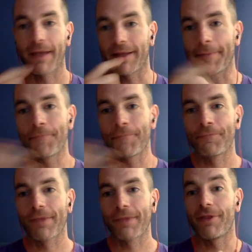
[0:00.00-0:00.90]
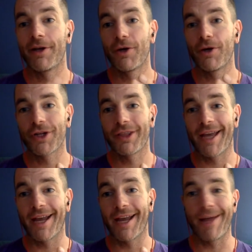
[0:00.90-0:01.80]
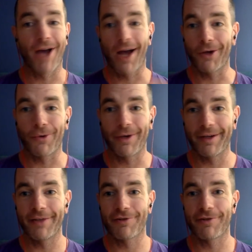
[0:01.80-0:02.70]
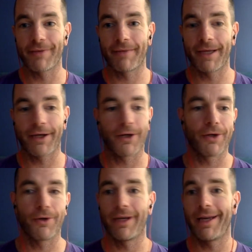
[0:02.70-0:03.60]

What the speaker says: Like the notion that I'm not going to instrument my code,